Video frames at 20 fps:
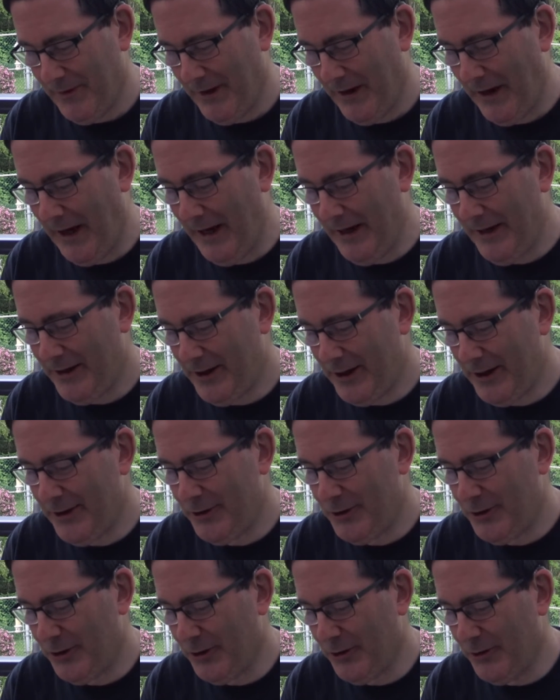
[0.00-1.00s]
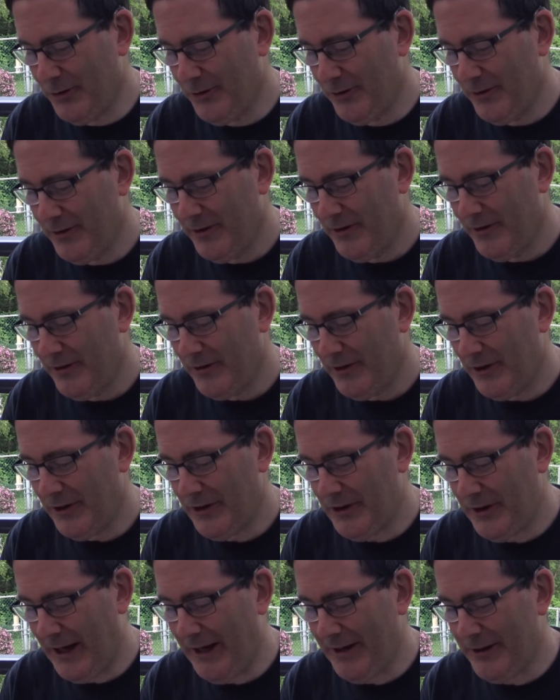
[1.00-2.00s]
I teach you the
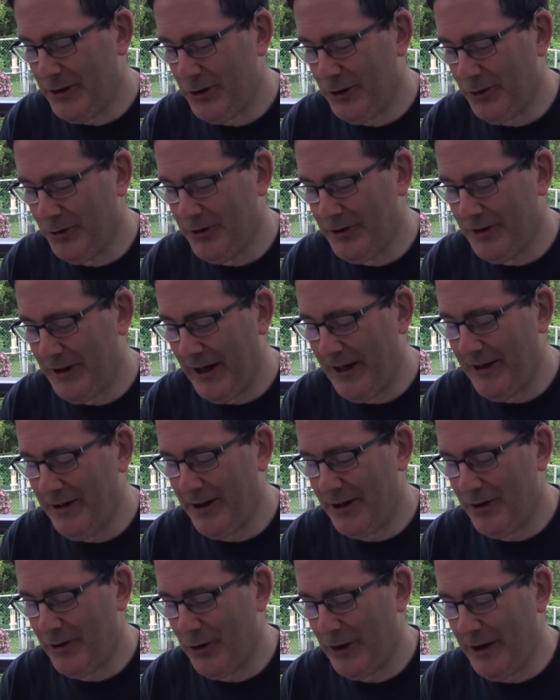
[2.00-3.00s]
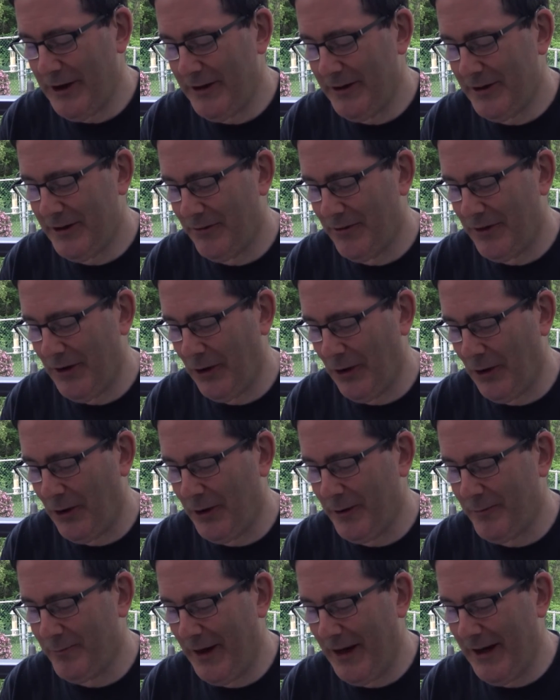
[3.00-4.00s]
statutes and decrees of the
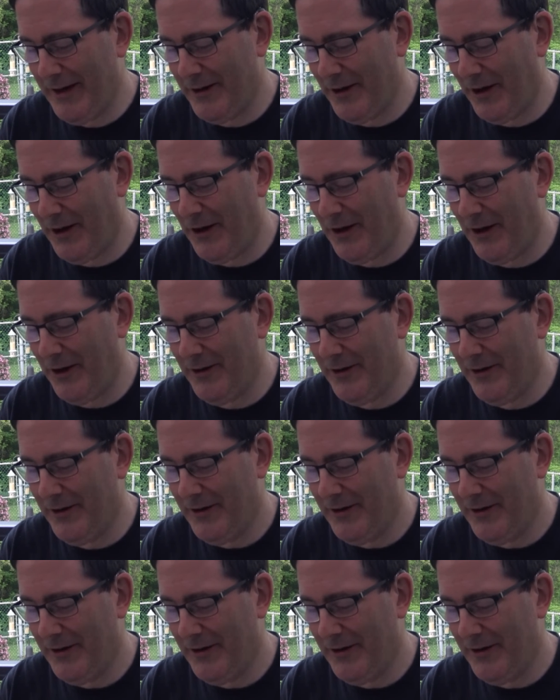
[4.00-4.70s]
Lord my God,